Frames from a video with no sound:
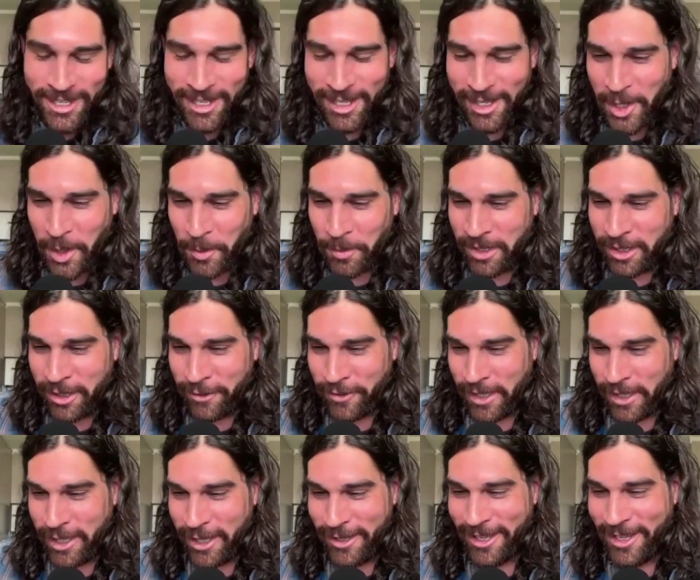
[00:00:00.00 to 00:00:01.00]

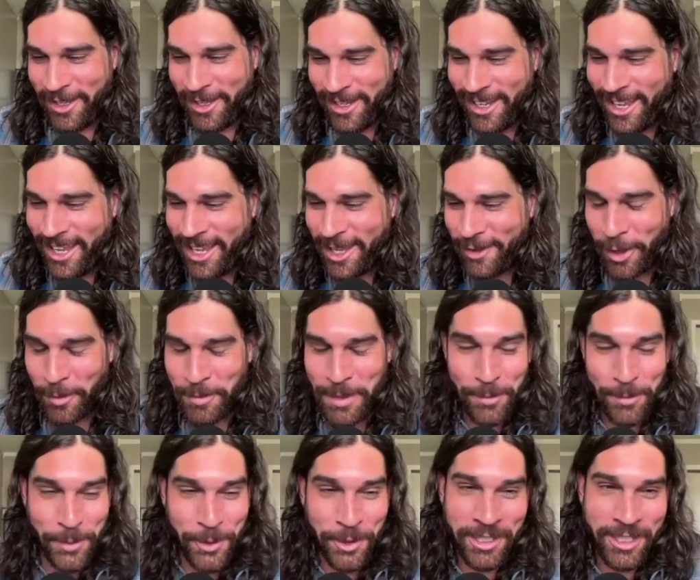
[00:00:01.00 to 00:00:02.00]
If I'm
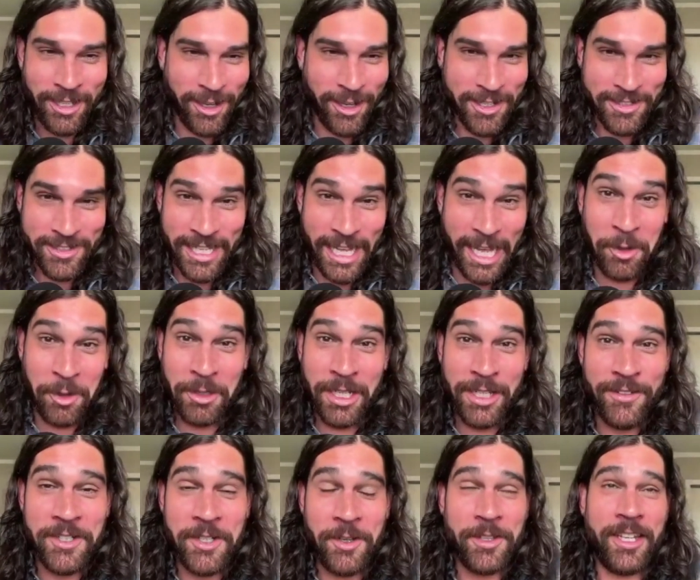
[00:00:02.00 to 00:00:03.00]
being brutally honest, I don't
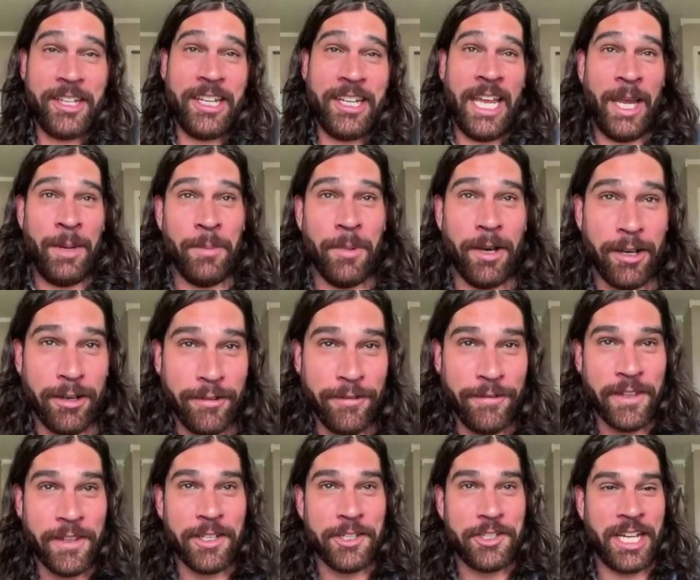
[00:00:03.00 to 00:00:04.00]
even know the name
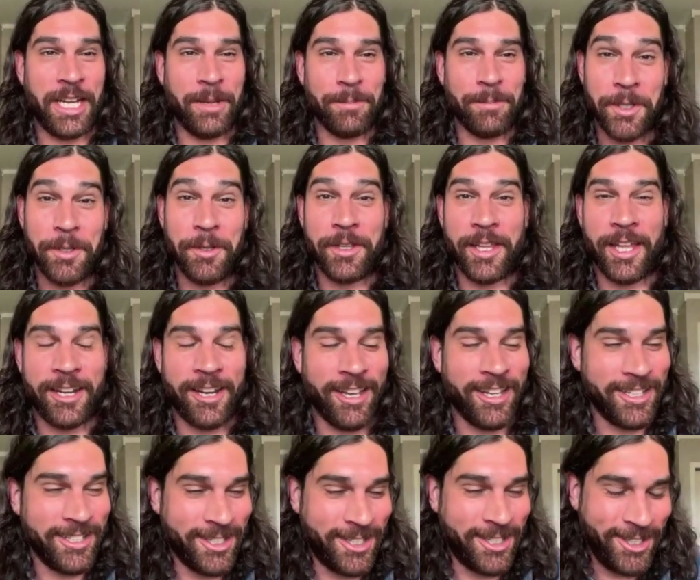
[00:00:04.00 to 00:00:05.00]
of the shampoo that I
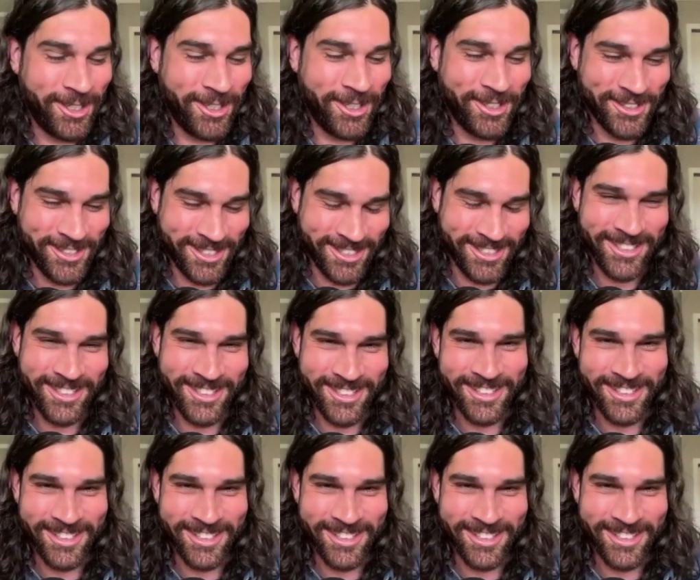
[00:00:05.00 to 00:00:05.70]
use.